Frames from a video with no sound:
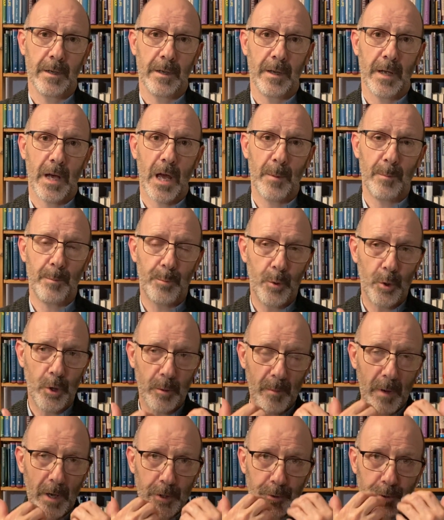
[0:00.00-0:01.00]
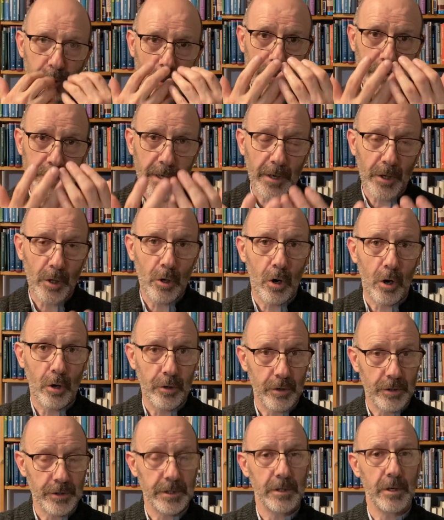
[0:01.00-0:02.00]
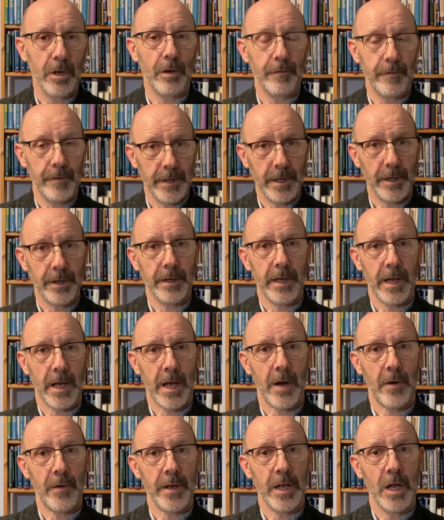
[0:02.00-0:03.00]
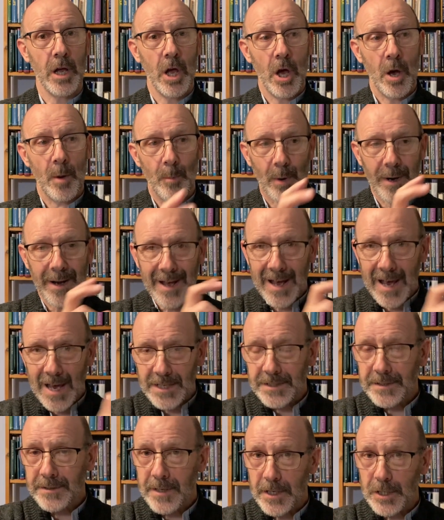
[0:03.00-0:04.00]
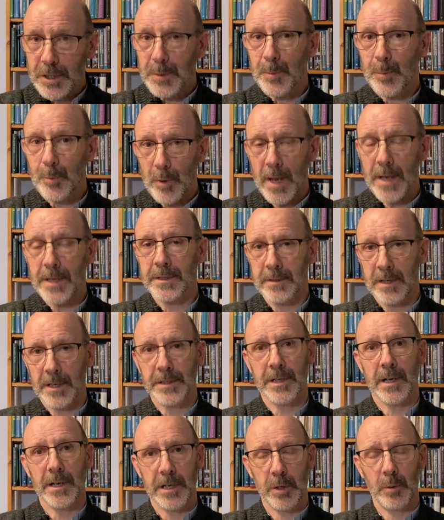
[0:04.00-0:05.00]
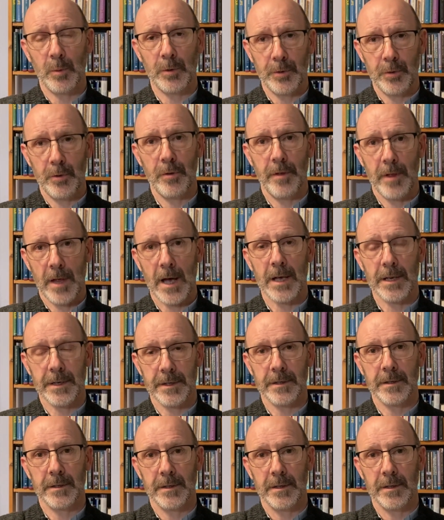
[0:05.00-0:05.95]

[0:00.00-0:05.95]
I'm putting my trust in a God who's loving and caring, but hasn't expressly said he will do that.